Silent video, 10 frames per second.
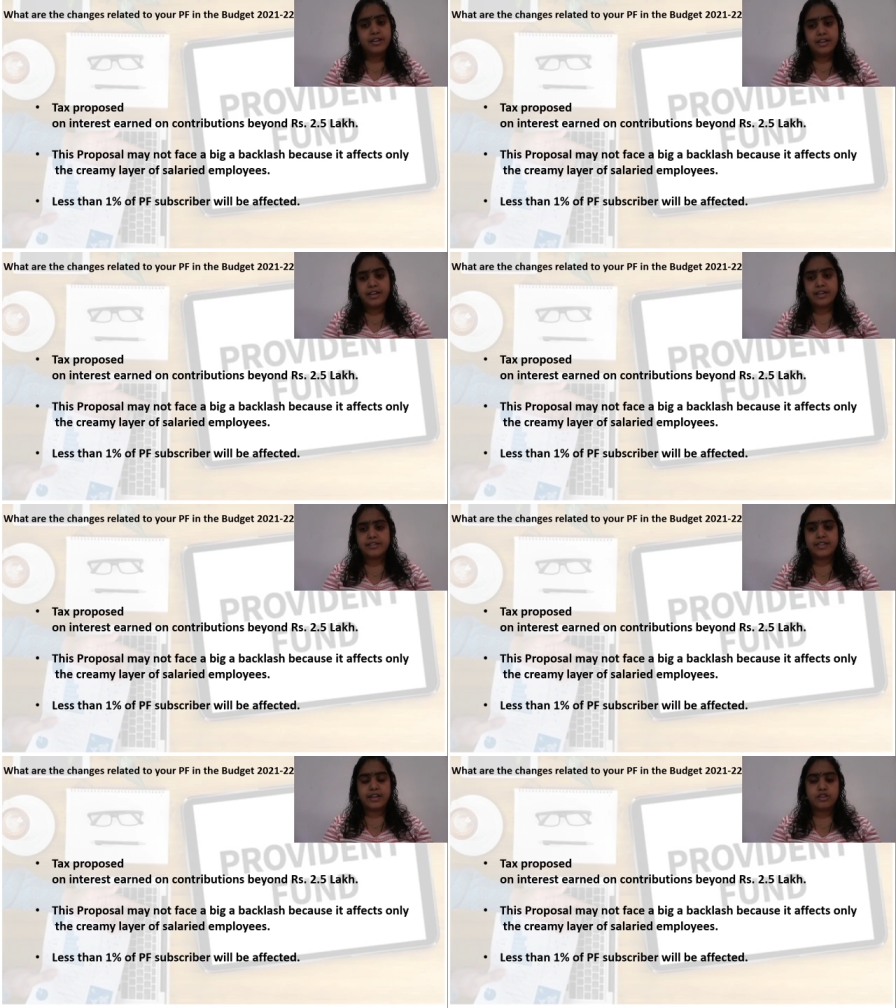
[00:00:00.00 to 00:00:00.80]

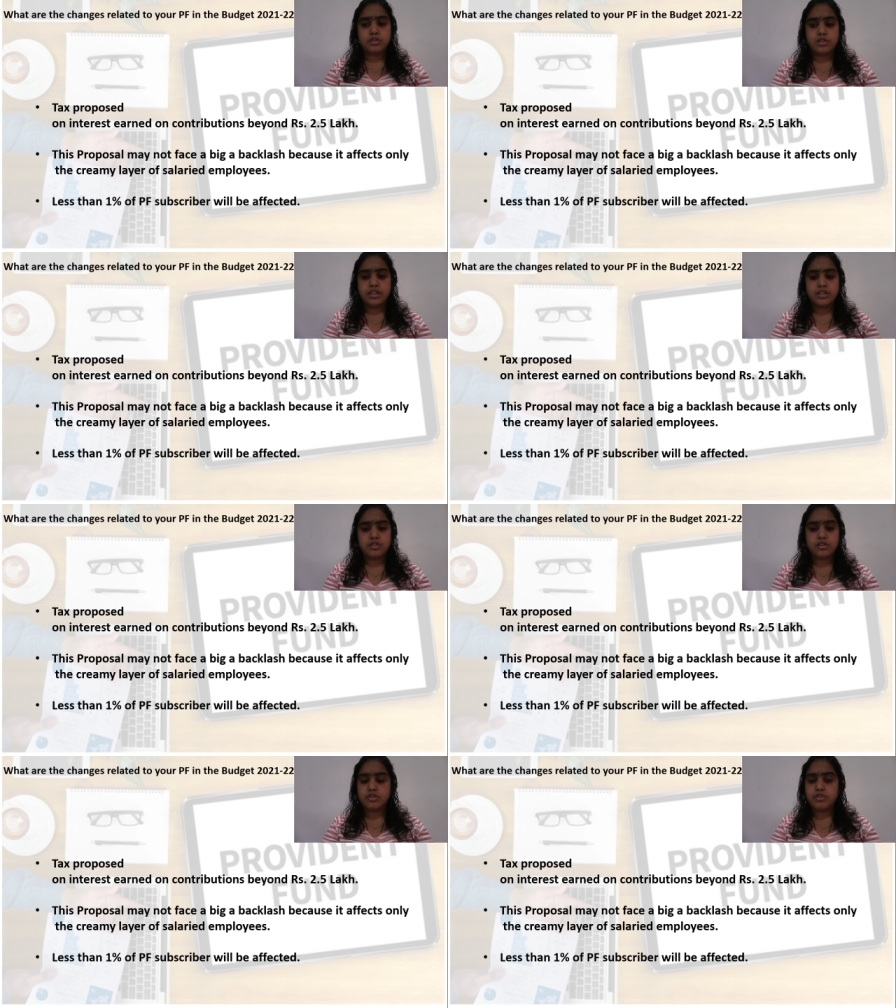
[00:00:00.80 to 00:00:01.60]
yes that is this is
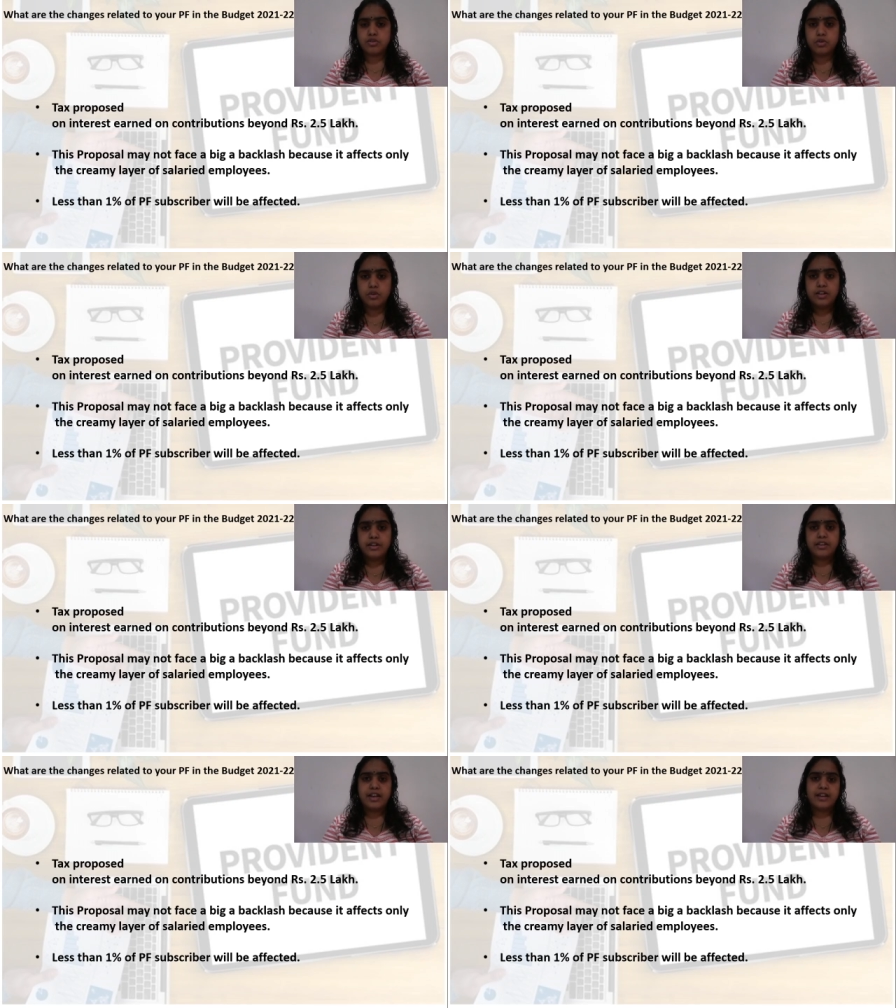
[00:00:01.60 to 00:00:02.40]
also true
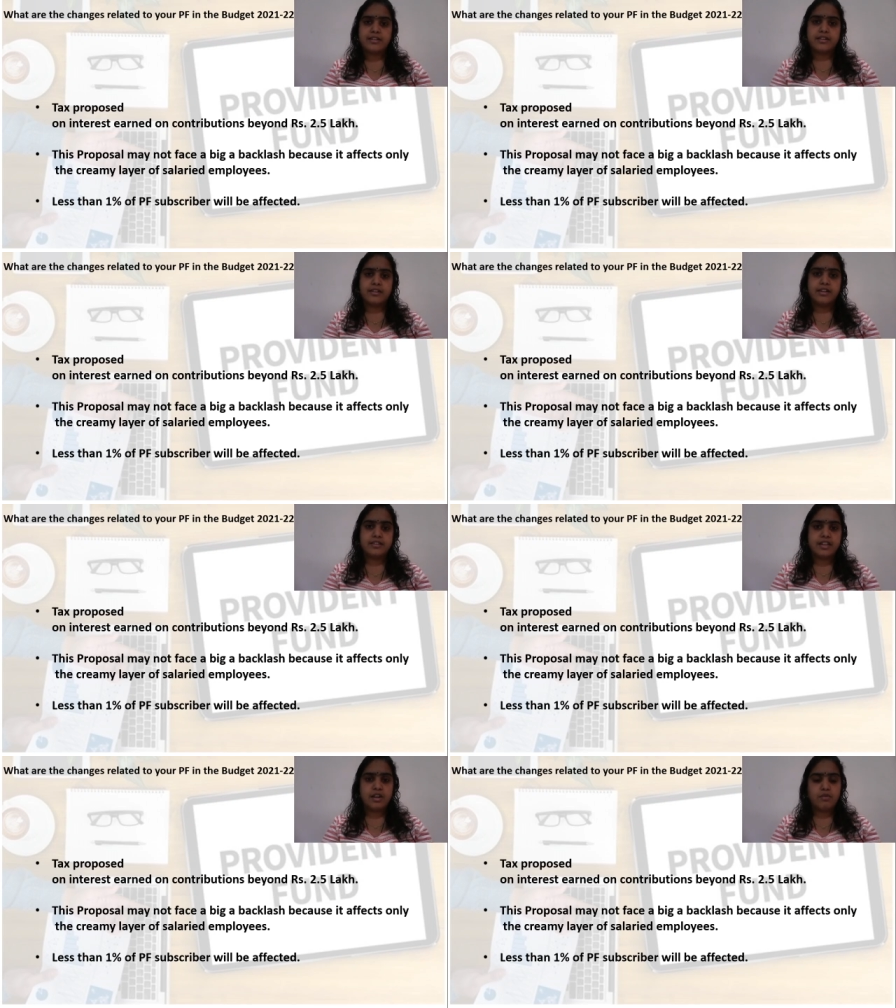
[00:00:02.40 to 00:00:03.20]
that uh,
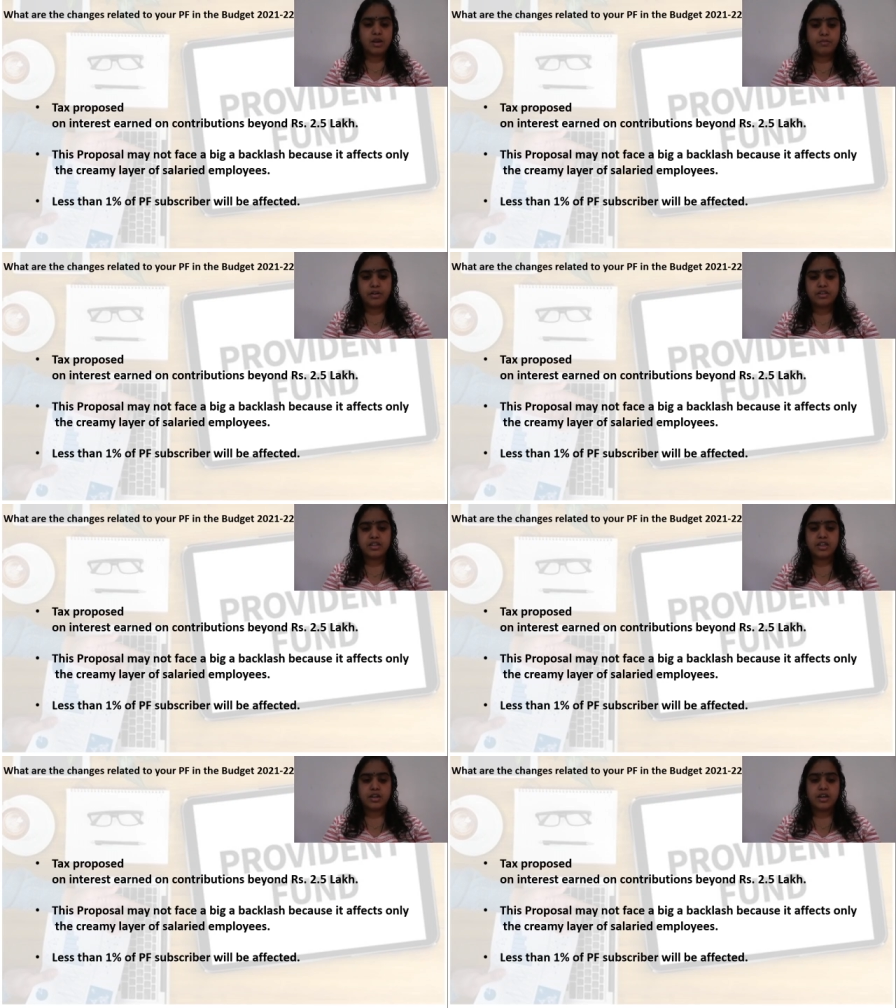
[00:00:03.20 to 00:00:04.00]
lesser than
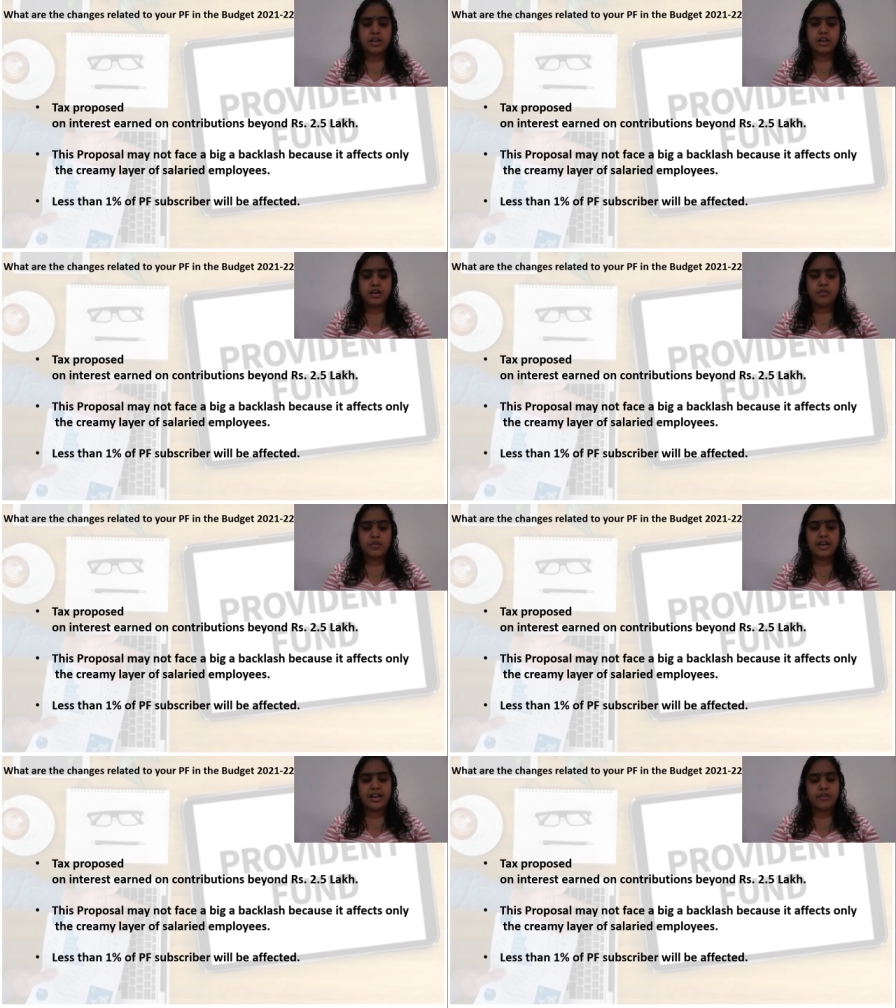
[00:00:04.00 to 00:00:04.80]
1% uh,
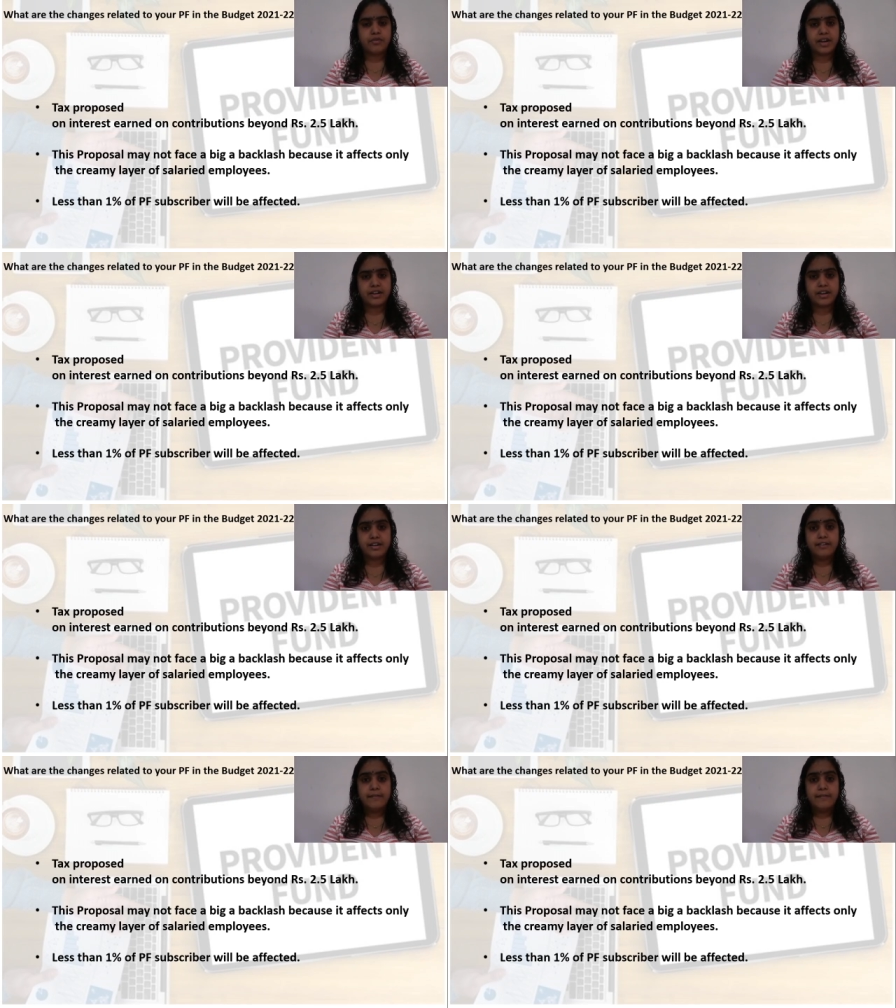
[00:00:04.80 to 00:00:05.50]
will get affected